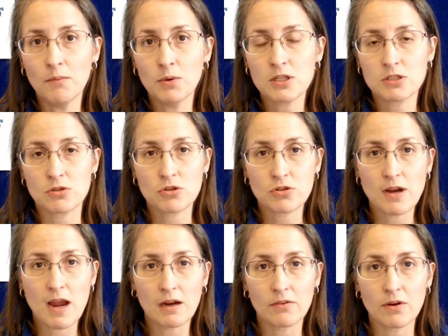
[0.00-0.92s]
What is their
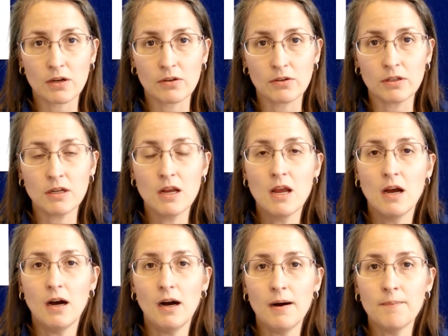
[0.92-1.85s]
track record?
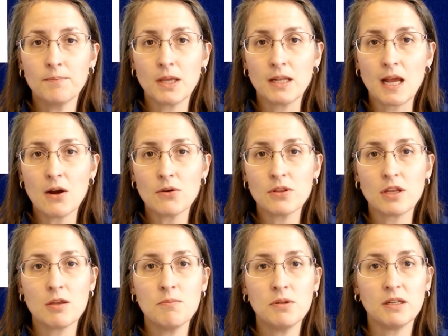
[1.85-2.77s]
And how are
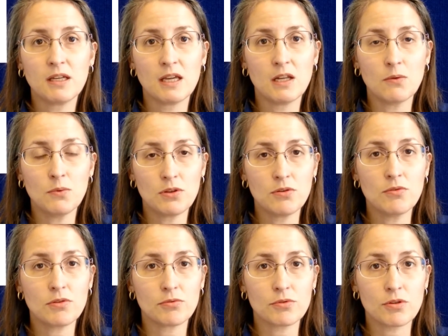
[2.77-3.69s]
they communicating with
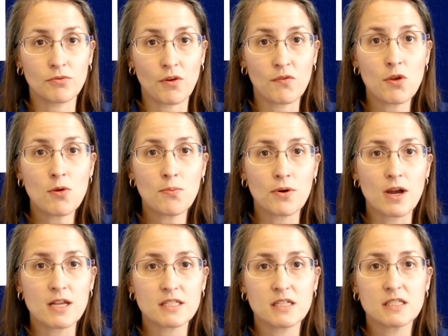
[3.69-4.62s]
you through the review
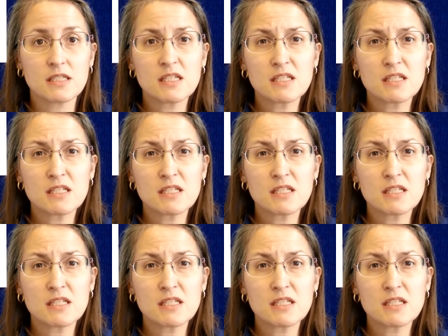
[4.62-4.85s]
process?